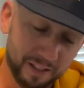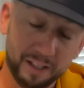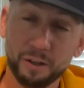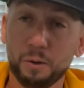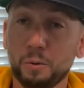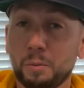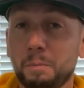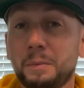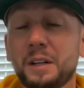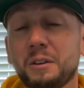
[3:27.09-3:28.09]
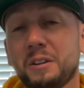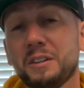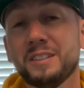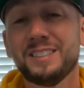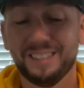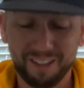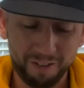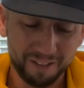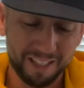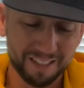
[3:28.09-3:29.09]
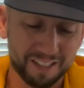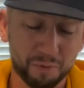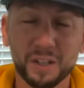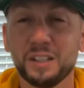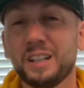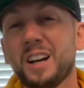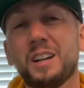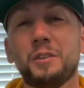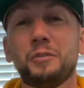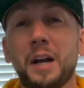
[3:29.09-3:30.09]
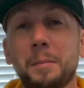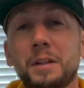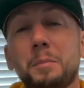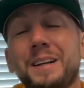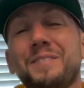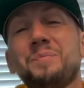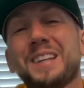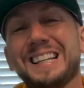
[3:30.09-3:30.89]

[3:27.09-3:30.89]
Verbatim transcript: the old mirrors, all kinds of stuff, cut on the frame a little bit.